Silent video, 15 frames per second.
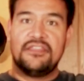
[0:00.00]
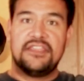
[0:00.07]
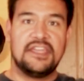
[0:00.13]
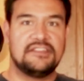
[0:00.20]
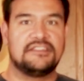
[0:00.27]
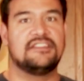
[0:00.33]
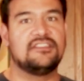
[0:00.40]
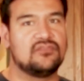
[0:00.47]

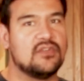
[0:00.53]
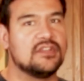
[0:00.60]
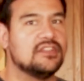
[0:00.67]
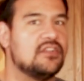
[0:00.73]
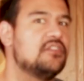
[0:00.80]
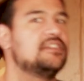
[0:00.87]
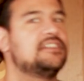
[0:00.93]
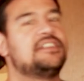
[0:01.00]
This is what
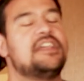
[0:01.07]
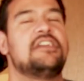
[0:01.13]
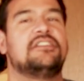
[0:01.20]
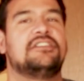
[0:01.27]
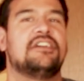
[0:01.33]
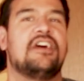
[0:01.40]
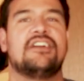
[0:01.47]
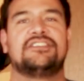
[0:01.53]
loaded
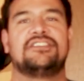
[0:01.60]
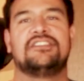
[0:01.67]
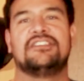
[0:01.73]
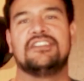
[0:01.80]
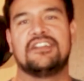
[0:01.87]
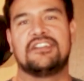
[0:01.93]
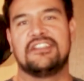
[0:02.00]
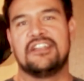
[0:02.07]
tater tots
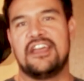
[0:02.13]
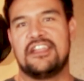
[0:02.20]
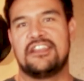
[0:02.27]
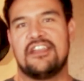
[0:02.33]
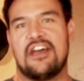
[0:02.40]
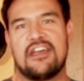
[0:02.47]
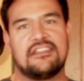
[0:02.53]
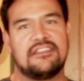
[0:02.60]
should look
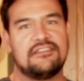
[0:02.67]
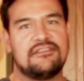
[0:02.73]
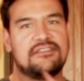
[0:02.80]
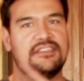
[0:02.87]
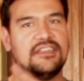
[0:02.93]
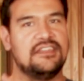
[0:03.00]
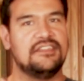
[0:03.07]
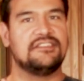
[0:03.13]
like, not
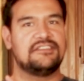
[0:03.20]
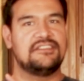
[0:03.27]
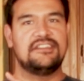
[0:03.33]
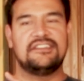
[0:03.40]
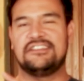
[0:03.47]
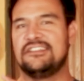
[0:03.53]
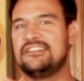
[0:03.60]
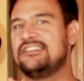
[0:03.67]
this.
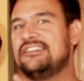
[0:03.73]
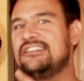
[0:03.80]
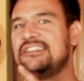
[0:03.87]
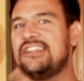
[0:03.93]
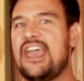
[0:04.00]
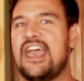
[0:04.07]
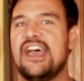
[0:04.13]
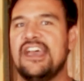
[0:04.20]
This
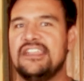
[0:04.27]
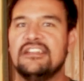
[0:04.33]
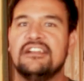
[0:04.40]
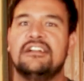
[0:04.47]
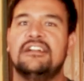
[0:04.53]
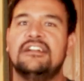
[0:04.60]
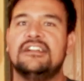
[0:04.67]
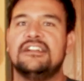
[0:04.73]
sad.
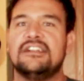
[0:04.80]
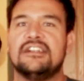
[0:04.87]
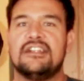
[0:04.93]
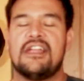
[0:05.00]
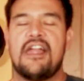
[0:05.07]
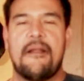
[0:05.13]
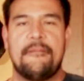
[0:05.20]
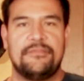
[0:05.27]

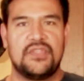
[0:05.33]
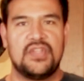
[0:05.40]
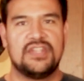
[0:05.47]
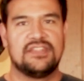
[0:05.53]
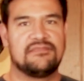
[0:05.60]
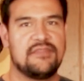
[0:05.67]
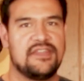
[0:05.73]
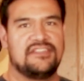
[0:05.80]

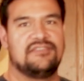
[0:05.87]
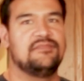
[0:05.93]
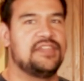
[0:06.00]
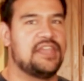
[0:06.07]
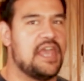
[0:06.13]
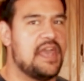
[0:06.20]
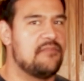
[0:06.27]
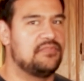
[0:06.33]
This makes
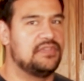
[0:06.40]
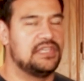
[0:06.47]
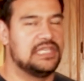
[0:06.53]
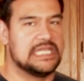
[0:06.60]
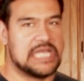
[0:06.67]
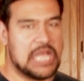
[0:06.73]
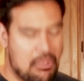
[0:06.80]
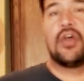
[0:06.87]
me happy.
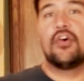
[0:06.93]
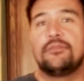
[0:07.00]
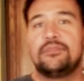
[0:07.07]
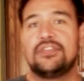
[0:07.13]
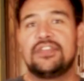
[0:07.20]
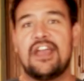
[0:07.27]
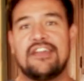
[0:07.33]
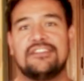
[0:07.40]
I
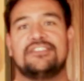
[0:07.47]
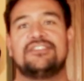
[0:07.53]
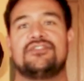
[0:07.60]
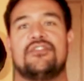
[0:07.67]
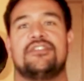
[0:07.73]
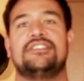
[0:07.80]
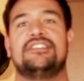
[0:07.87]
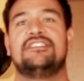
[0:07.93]
hope you guys
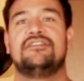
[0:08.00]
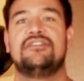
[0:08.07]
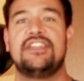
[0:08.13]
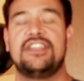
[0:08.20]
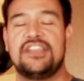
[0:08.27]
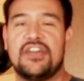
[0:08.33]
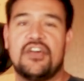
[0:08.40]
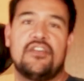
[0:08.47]
enjoyed this
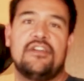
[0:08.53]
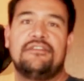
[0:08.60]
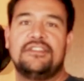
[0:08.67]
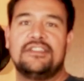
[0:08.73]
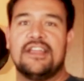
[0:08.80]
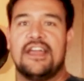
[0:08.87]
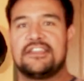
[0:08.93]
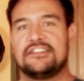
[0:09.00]
video. If
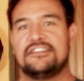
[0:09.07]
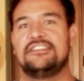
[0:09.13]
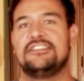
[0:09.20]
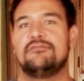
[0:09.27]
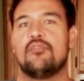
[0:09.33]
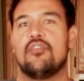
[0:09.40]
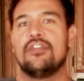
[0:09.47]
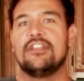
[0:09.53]
you'd like to
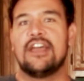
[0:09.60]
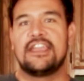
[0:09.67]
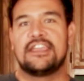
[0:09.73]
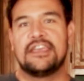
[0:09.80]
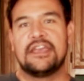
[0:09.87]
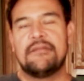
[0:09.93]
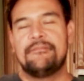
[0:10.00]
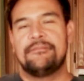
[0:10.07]
see more
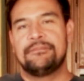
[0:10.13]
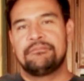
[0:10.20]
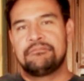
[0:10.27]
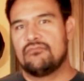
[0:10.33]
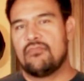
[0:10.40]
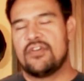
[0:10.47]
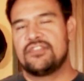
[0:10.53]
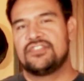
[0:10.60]
like it,
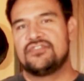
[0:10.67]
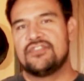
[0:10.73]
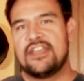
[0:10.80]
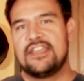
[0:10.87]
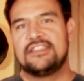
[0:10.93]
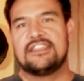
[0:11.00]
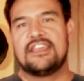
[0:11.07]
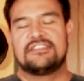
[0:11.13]
why don't you
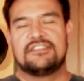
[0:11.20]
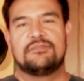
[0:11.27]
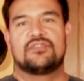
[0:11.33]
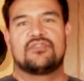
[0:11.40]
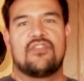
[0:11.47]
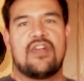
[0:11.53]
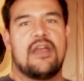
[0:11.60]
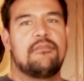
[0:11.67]
try hitting that
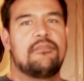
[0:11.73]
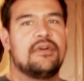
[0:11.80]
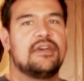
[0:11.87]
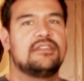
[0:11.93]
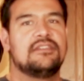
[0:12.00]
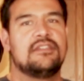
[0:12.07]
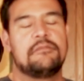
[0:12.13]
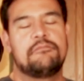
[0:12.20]
subscribe
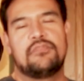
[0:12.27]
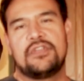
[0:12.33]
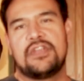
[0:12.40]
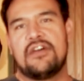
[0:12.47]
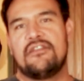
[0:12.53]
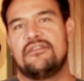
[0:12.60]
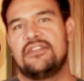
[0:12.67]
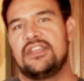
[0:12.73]
button. I put
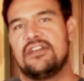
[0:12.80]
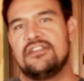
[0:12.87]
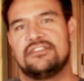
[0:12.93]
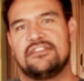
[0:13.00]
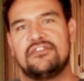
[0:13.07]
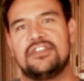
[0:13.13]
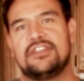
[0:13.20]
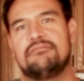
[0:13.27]
out
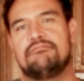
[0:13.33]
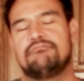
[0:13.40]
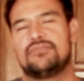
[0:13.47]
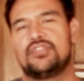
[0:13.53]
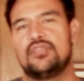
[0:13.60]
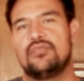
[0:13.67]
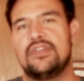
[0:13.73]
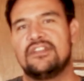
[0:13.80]
videos every
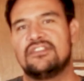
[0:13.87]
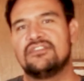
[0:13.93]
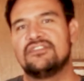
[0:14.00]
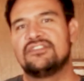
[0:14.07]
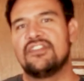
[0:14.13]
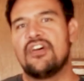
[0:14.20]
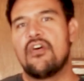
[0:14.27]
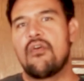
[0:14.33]
2 weeks
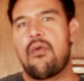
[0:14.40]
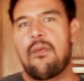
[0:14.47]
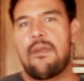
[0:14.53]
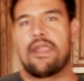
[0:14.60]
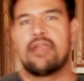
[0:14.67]
or so.